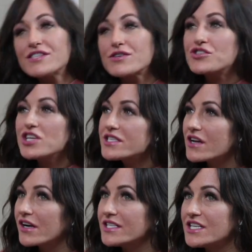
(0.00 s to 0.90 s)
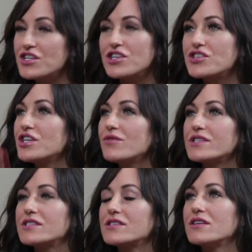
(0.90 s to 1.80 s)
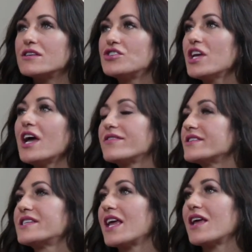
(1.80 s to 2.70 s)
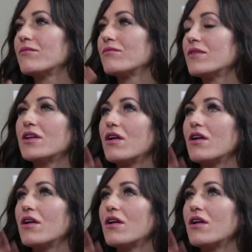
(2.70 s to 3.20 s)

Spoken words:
And so she started teaching, and she had the same,